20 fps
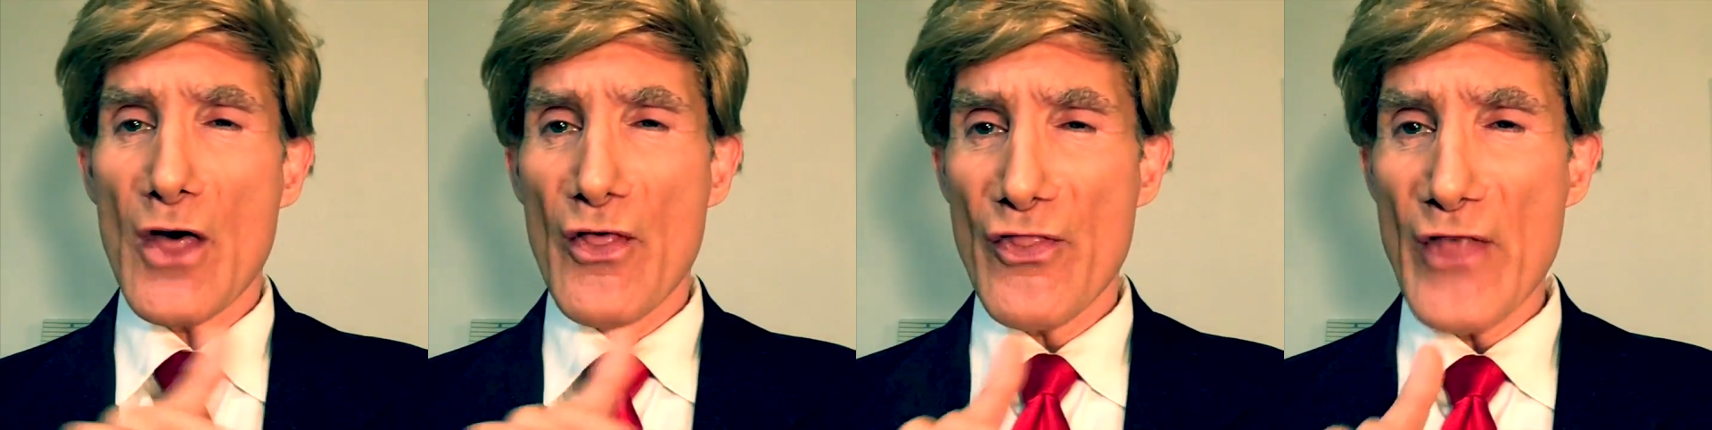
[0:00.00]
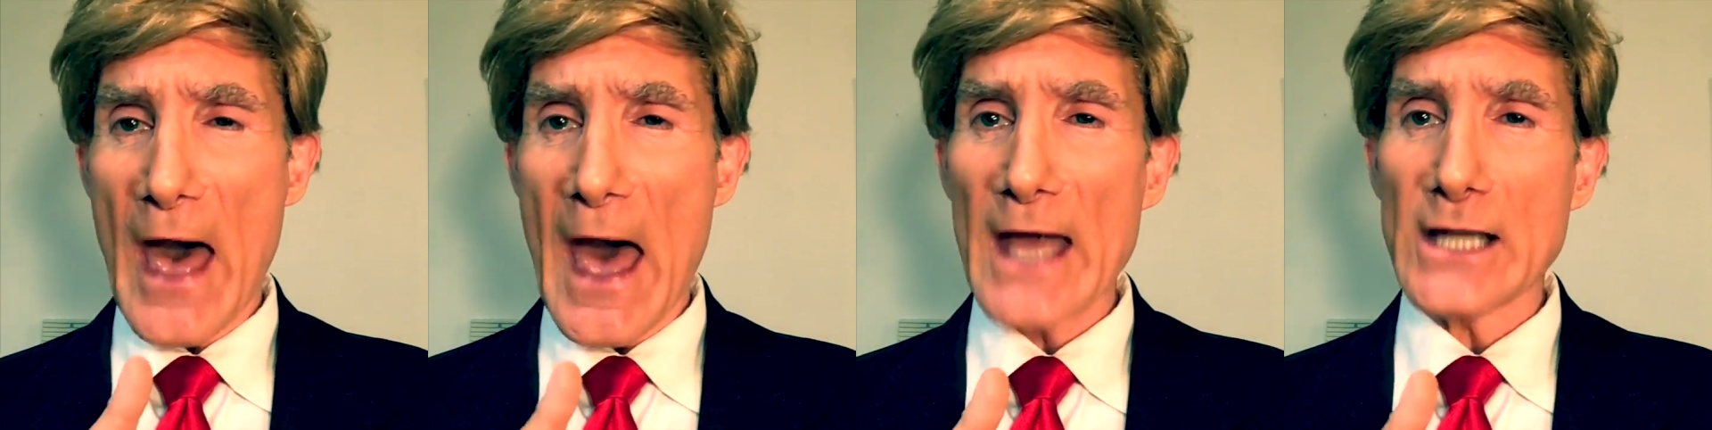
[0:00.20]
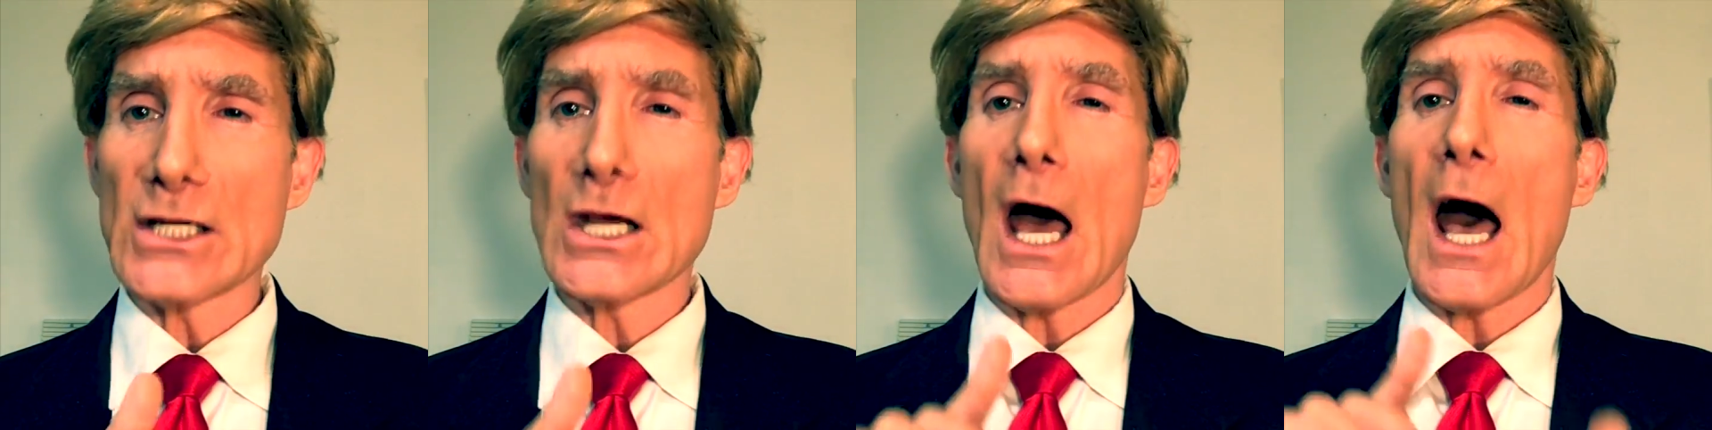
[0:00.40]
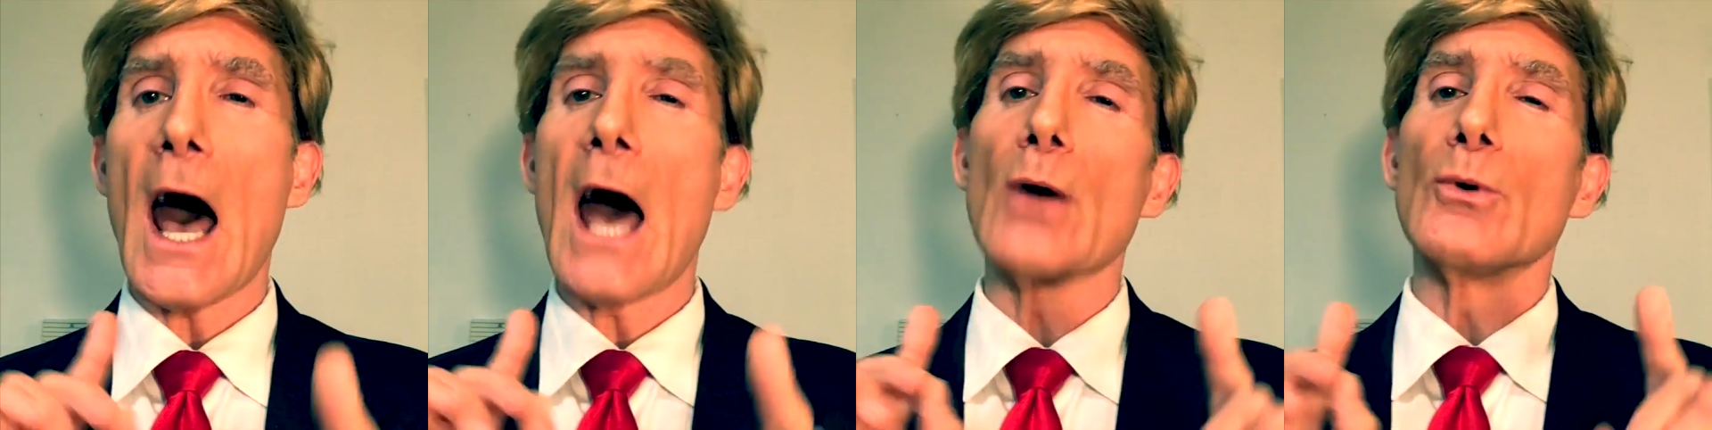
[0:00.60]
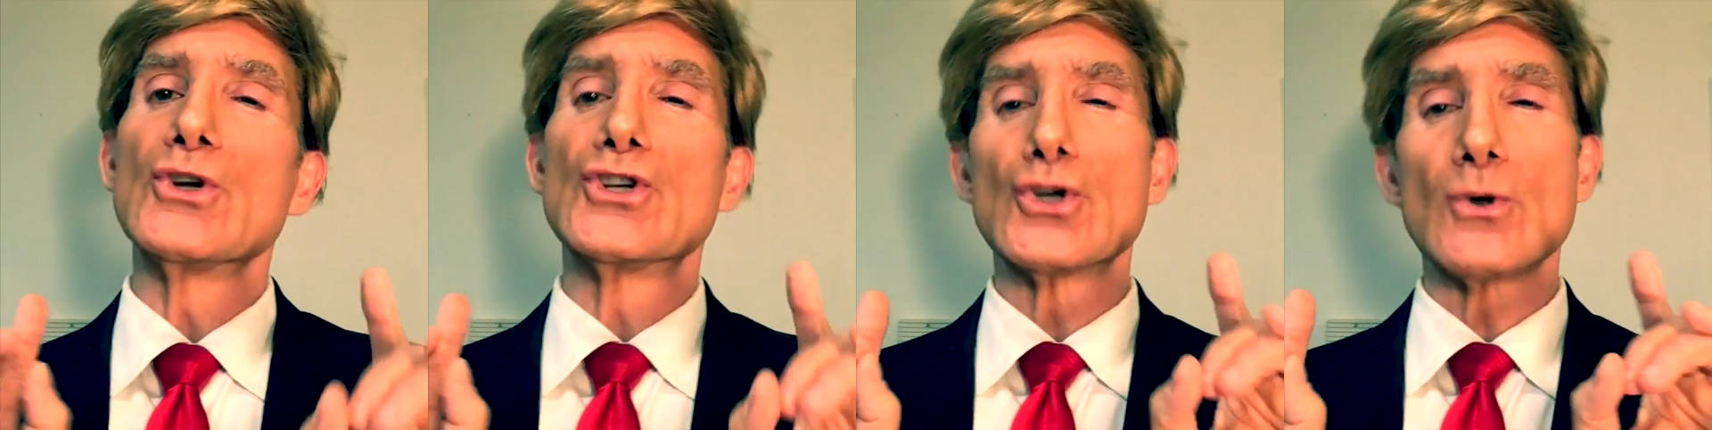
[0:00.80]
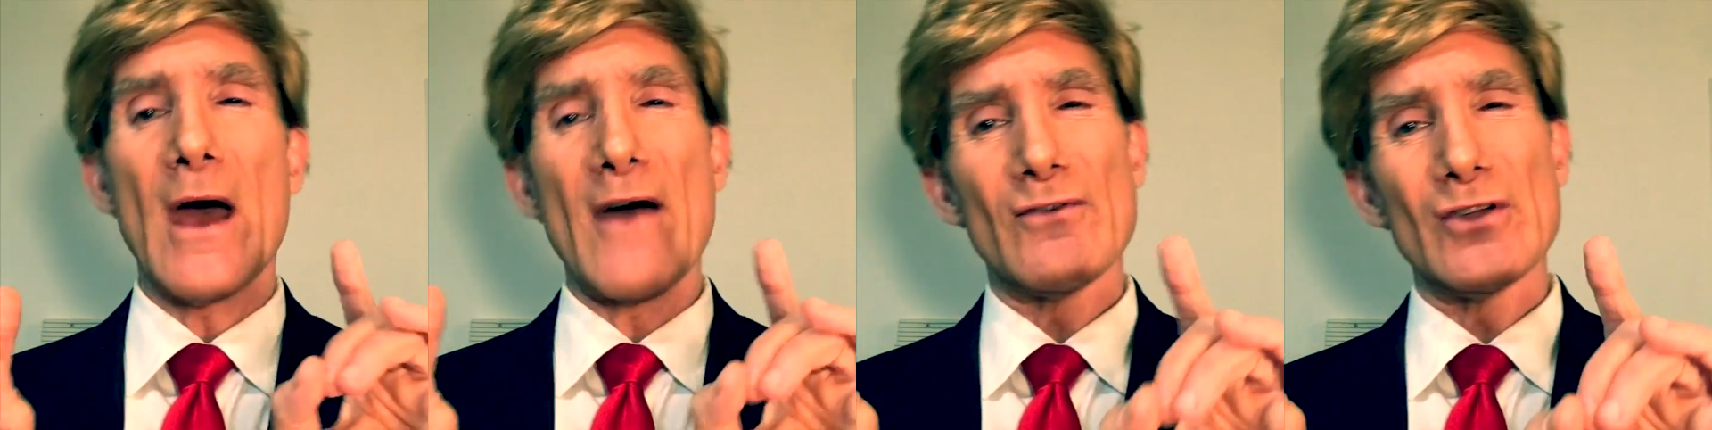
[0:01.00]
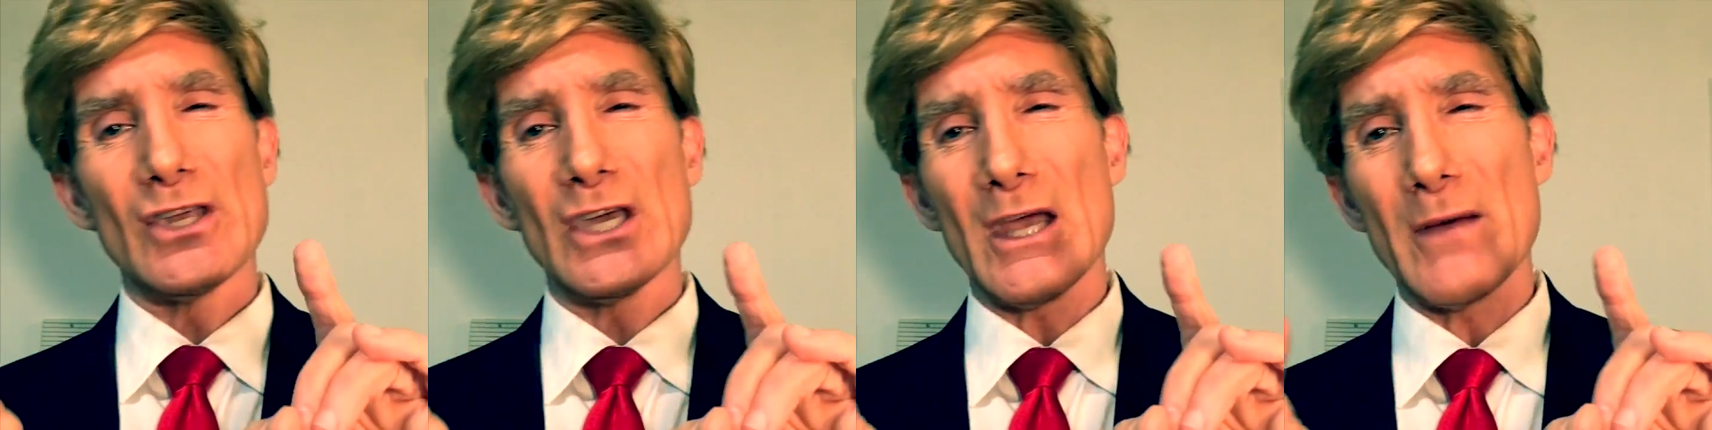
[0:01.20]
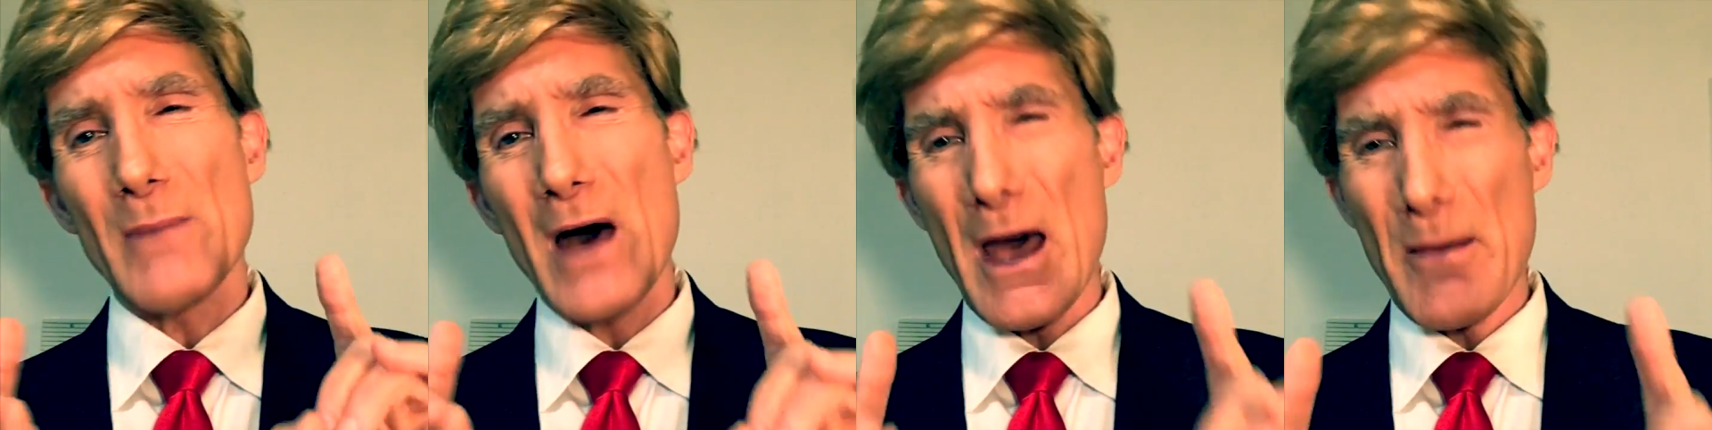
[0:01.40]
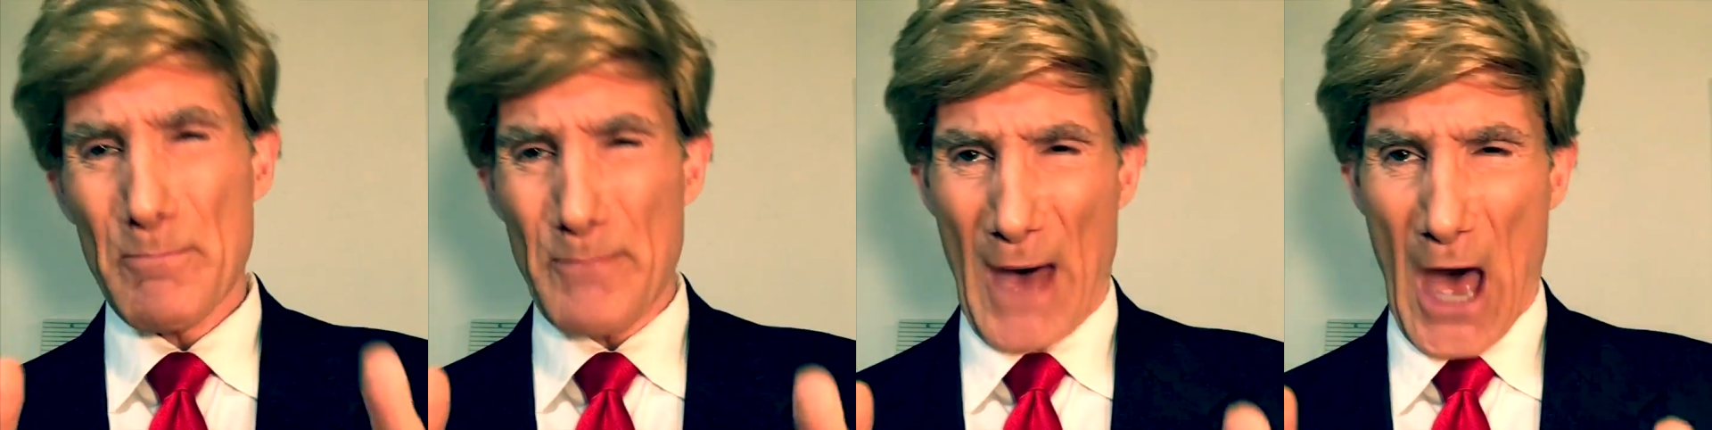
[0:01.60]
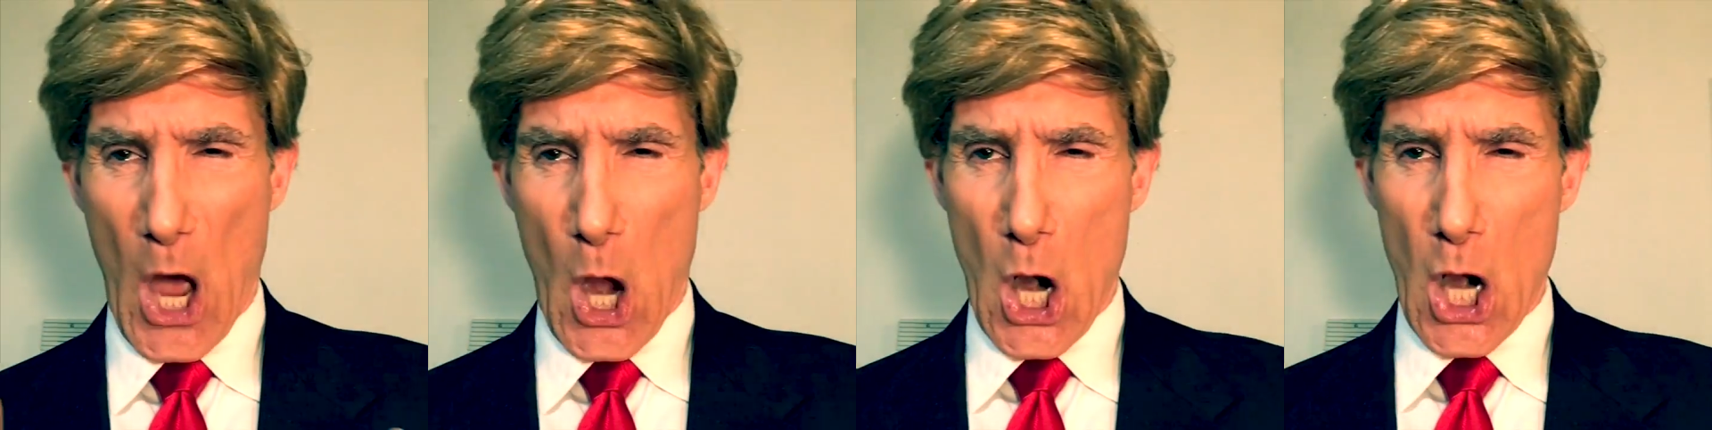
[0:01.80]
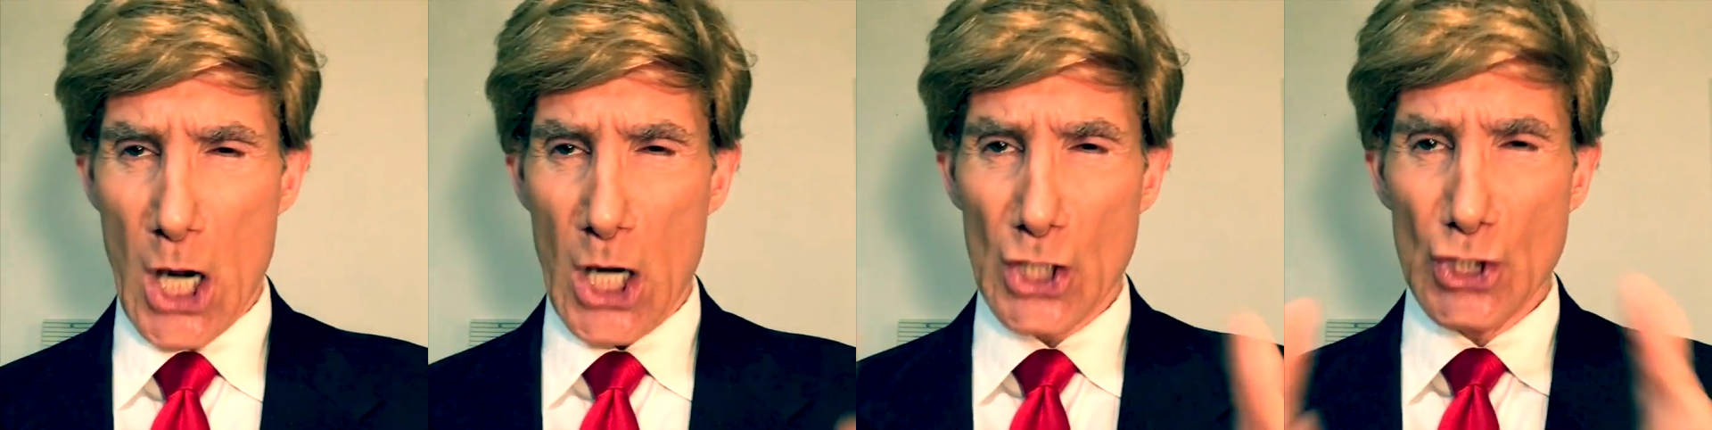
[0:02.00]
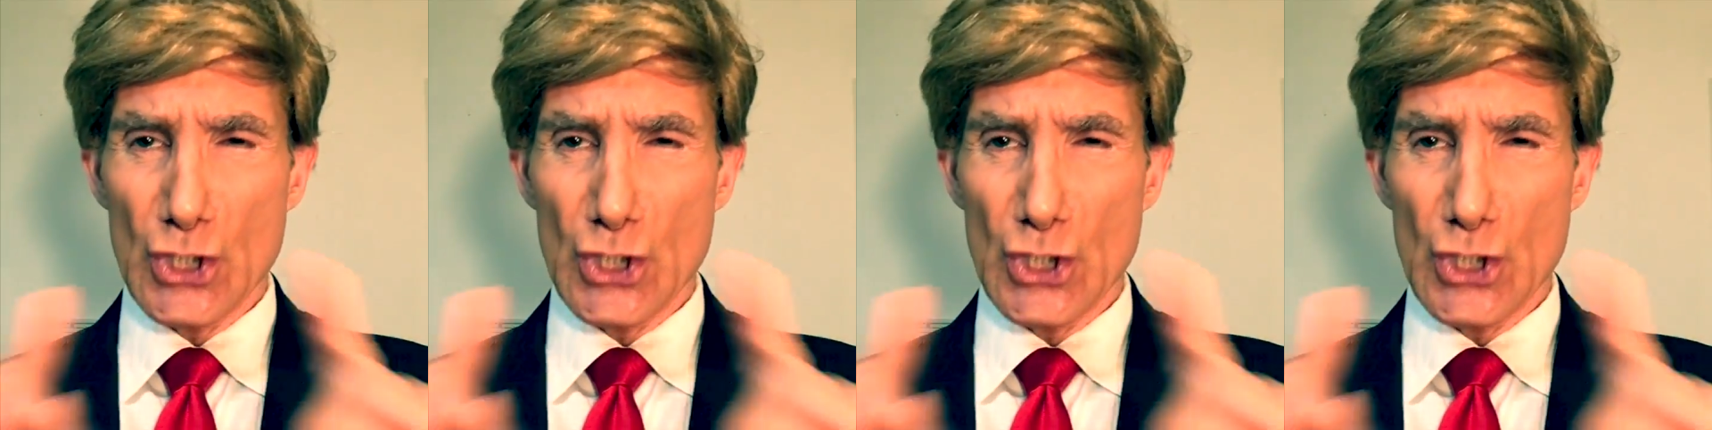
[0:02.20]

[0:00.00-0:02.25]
that I would do everything in my power